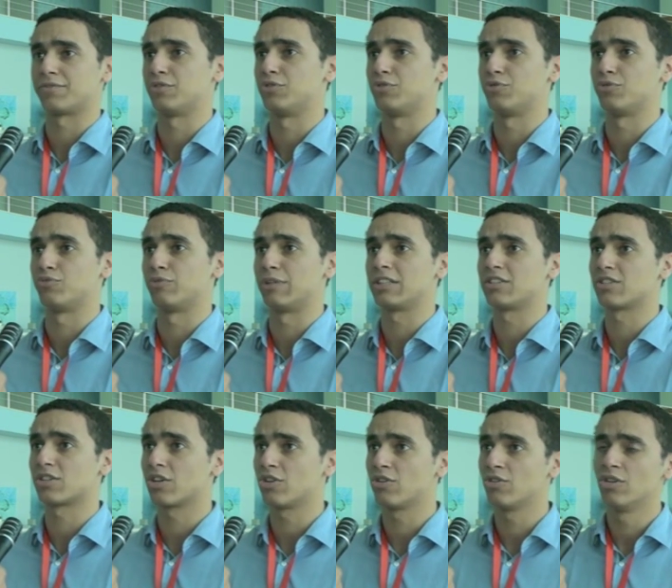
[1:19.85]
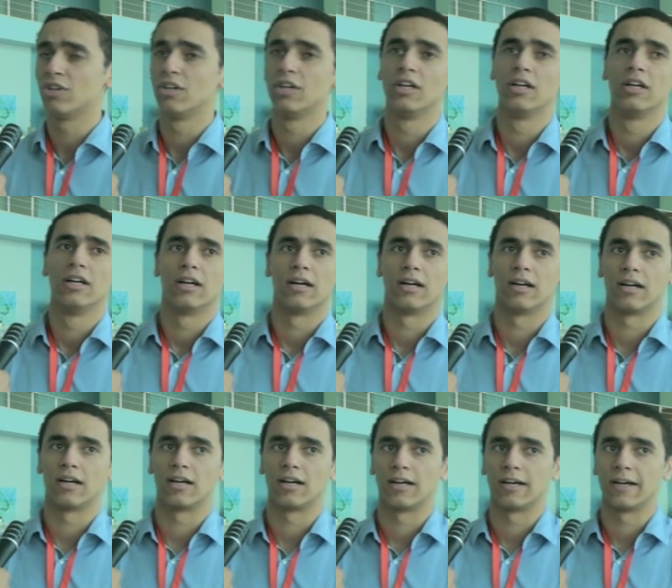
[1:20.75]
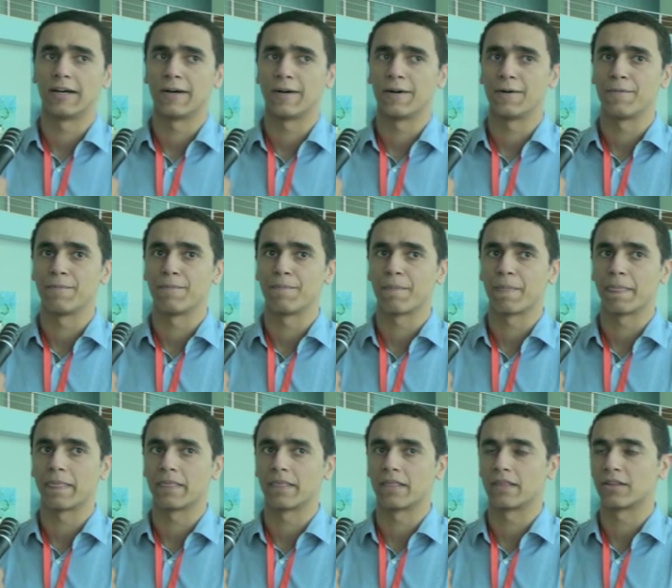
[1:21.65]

few weeks ago. Um,